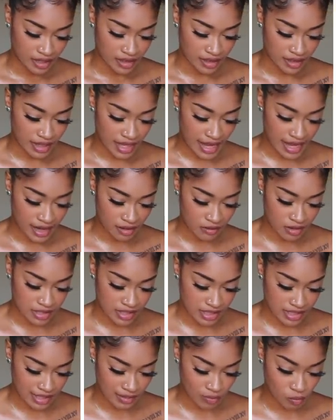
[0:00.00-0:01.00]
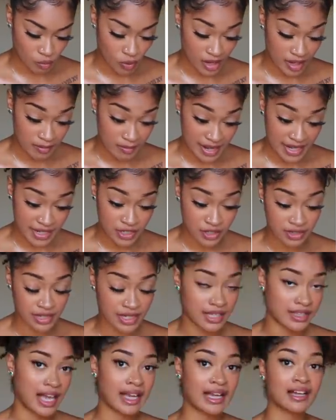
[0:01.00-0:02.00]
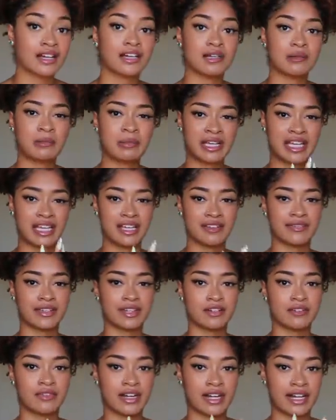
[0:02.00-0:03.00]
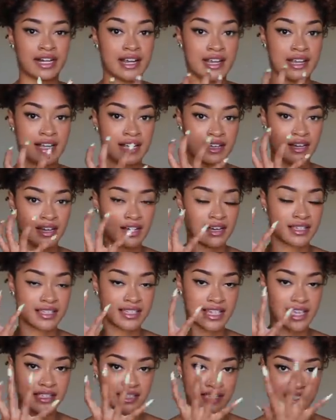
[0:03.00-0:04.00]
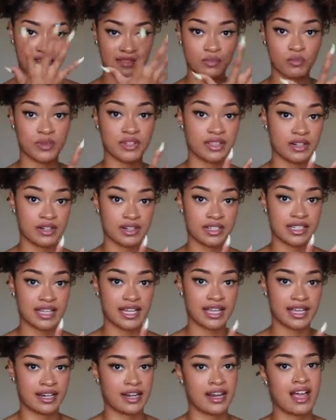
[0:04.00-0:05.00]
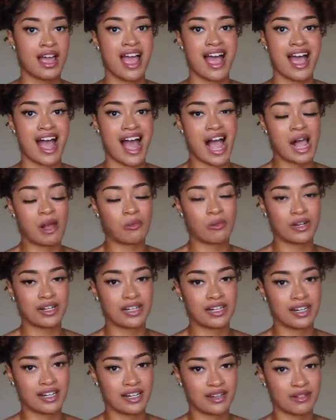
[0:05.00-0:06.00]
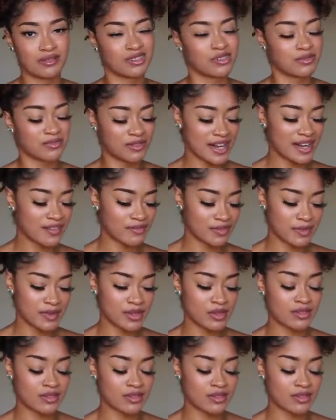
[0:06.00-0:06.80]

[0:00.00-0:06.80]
that was the one major thing that could be if you're very uh, sensitive with your skin I would uh, refrain from